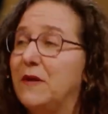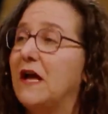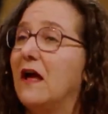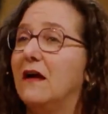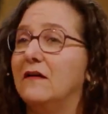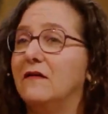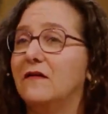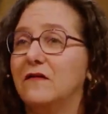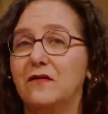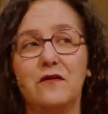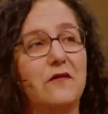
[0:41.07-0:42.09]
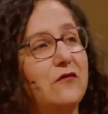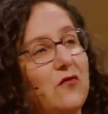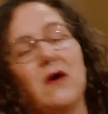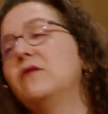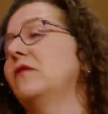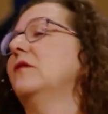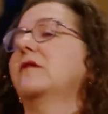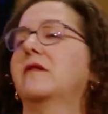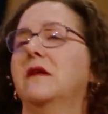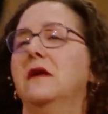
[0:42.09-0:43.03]
because the
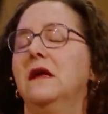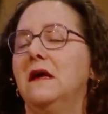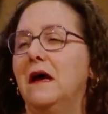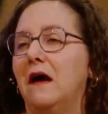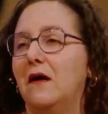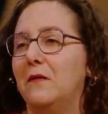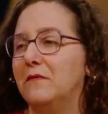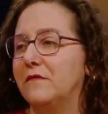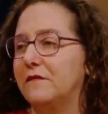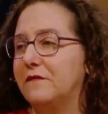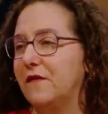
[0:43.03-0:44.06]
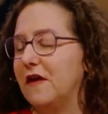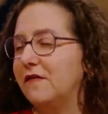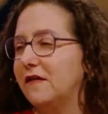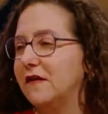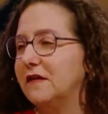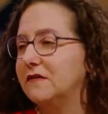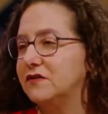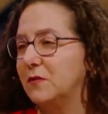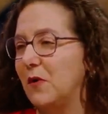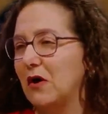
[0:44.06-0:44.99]
struggles facing
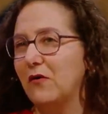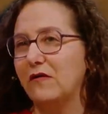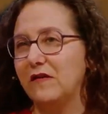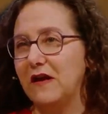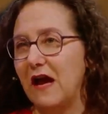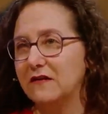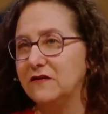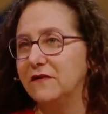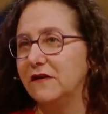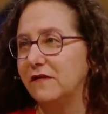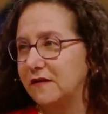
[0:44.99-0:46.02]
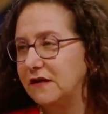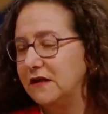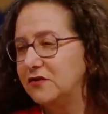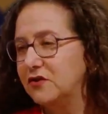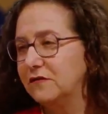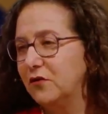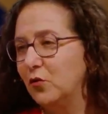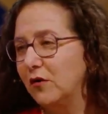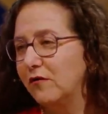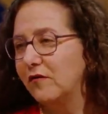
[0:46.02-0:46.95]
democracy activists in each of
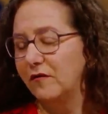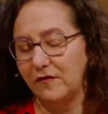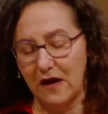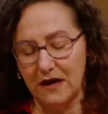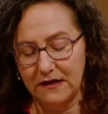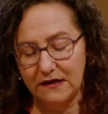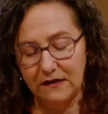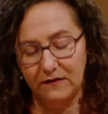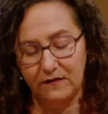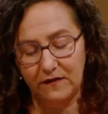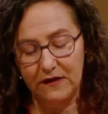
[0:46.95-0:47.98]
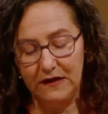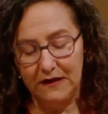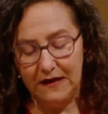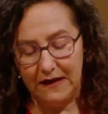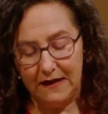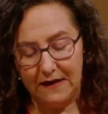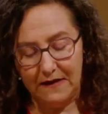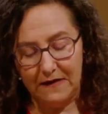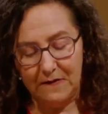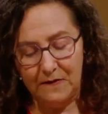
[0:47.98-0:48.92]
your societies
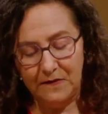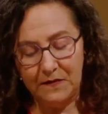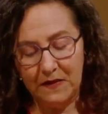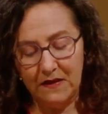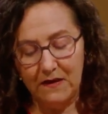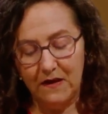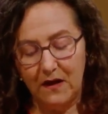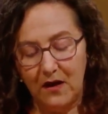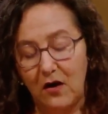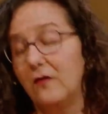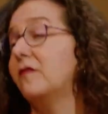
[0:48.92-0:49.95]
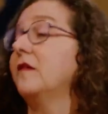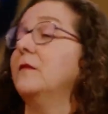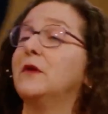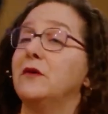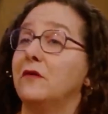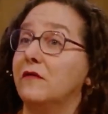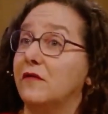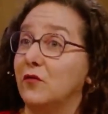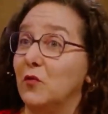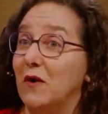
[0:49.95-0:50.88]
are similar in
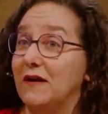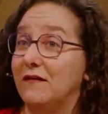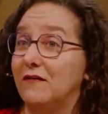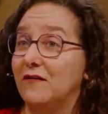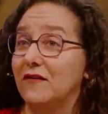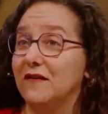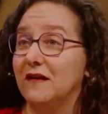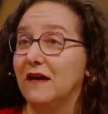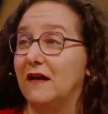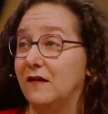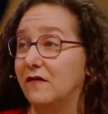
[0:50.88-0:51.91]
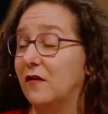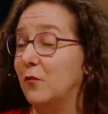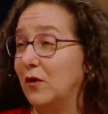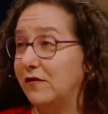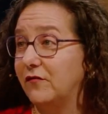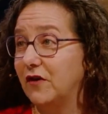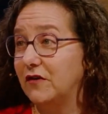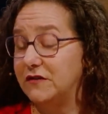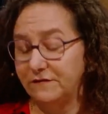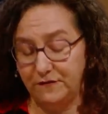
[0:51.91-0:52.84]
certain ways and in some ways
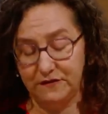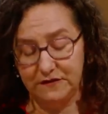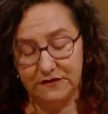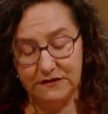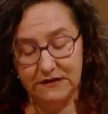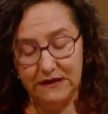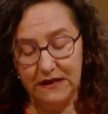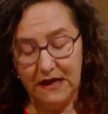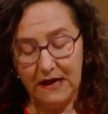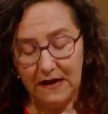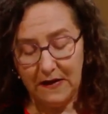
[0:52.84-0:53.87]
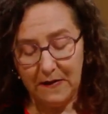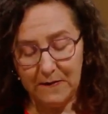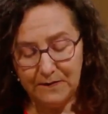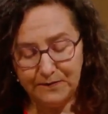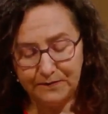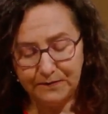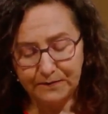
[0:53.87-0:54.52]
very different. Let